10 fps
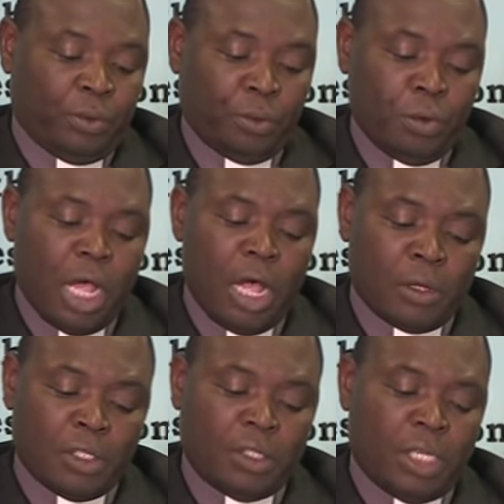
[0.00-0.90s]

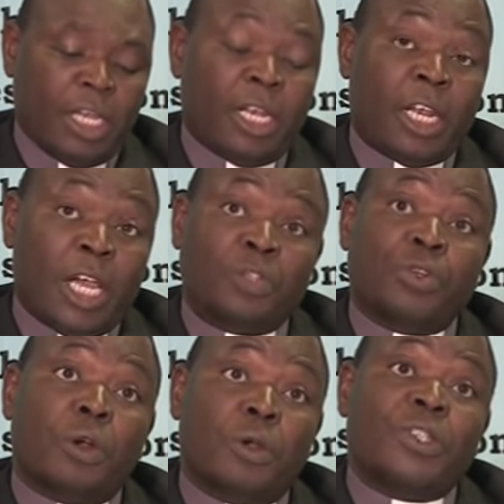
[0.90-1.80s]
throughout the
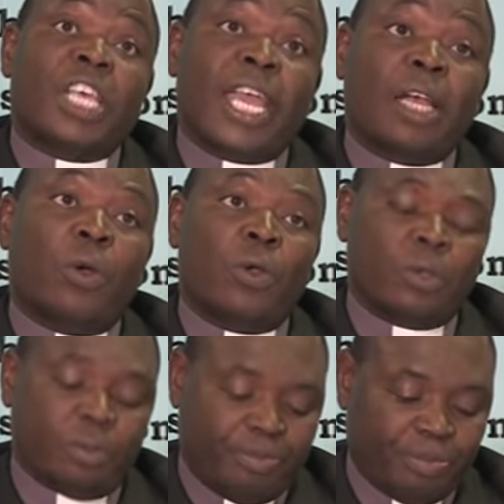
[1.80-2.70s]
electoral cycle.